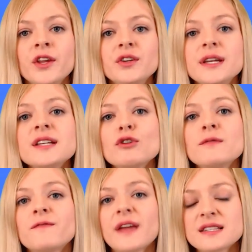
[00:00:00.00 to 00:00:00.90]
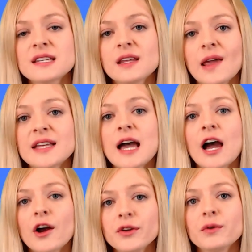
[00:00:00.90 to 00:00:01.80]
You need to investigate
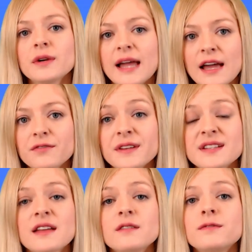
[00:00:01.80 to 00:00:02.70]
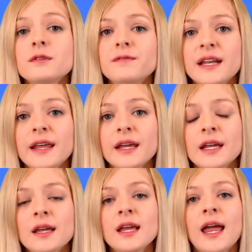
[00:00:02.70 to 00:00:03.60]
how your life is unfulfilling